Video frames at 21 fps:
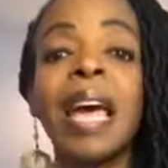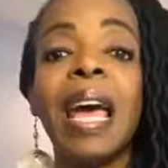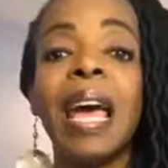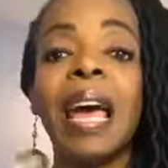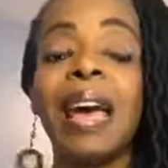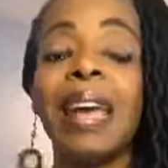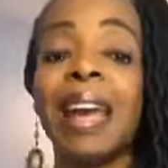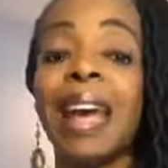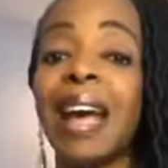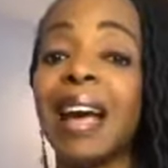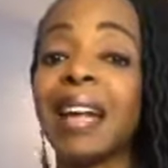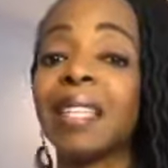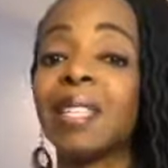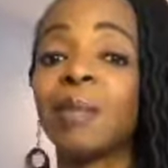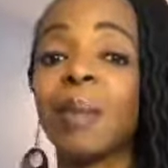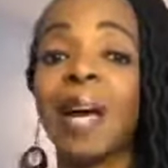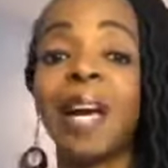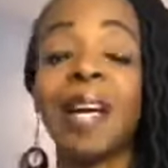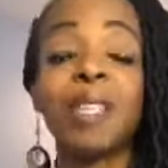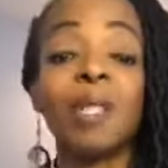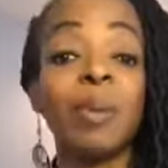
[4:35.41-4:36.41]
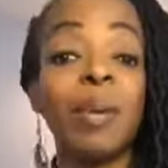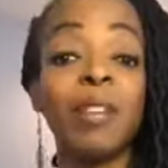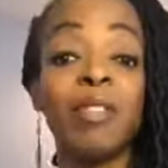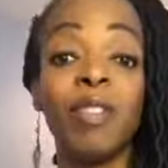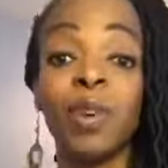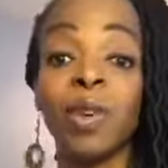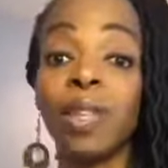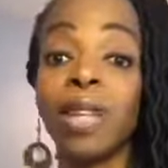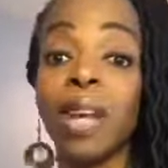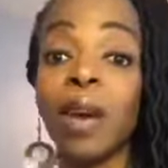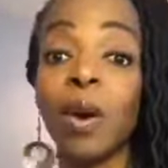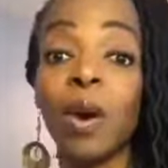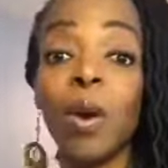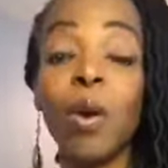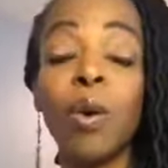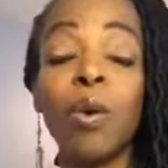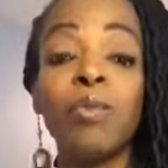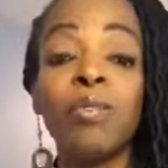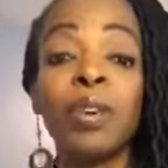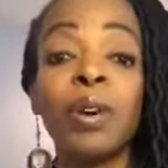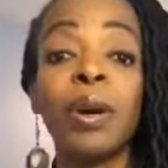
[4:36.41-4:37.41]
And I asked my husband if he could take
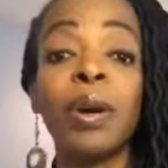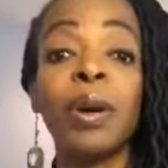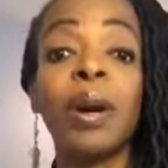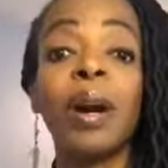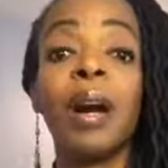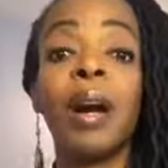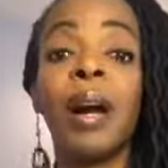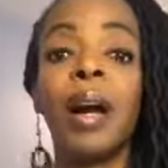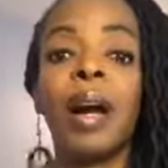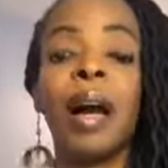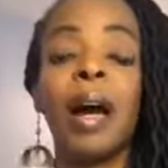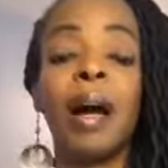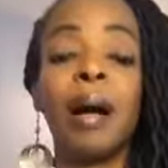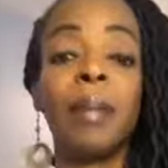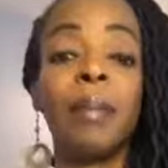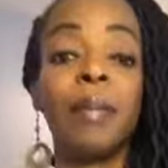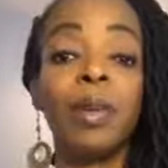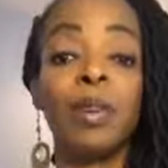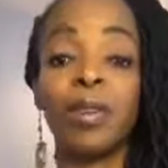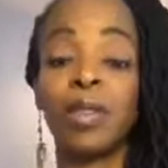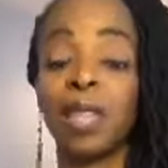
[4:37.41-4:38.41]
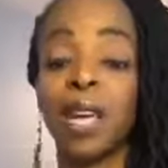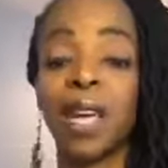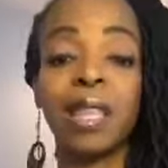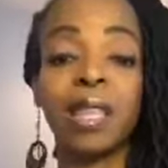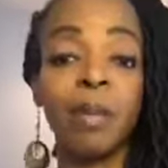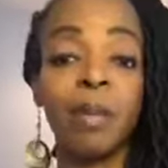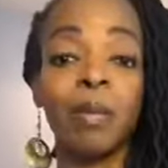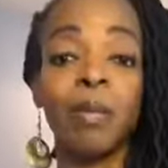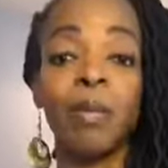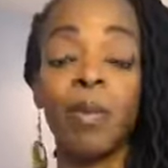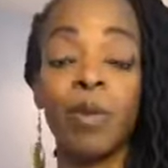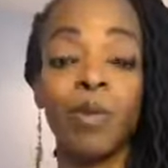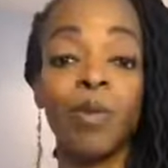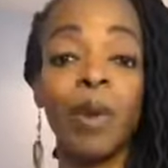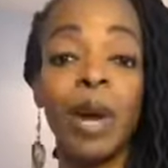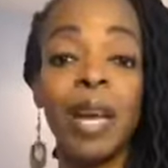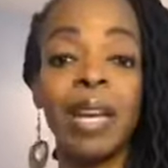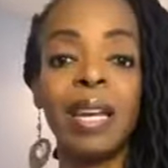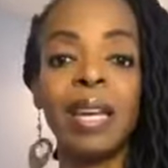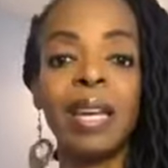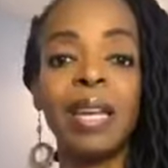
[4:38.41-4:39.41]
over, you know, to get them
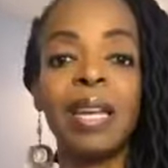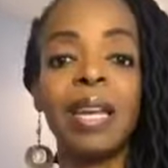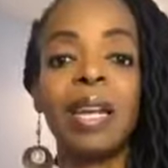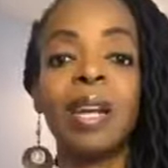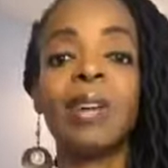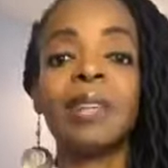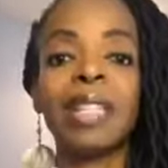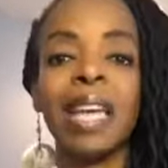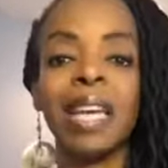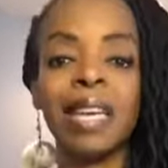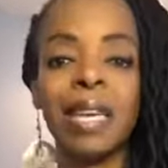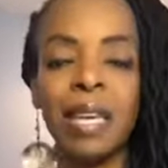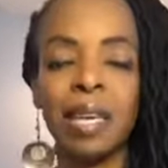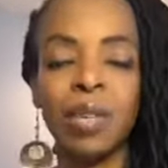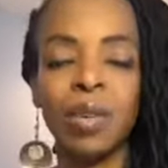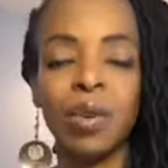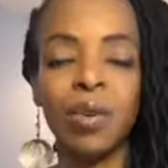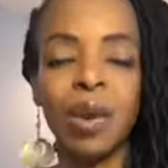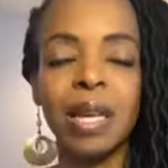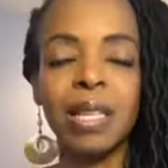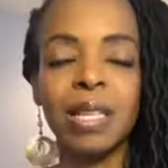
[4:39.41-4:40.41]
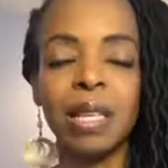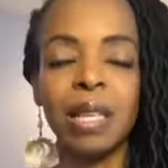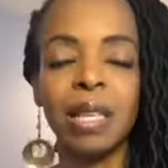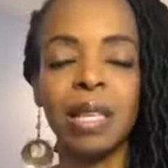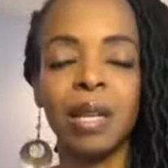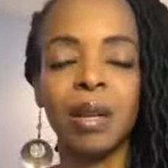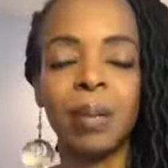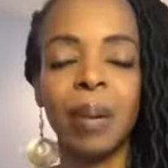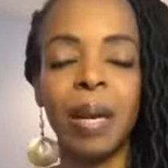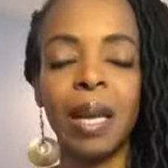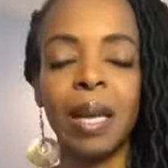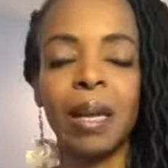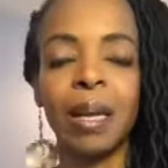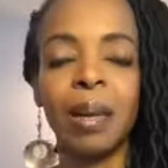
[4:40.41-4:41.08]
ready, because I needed to rest a little bit.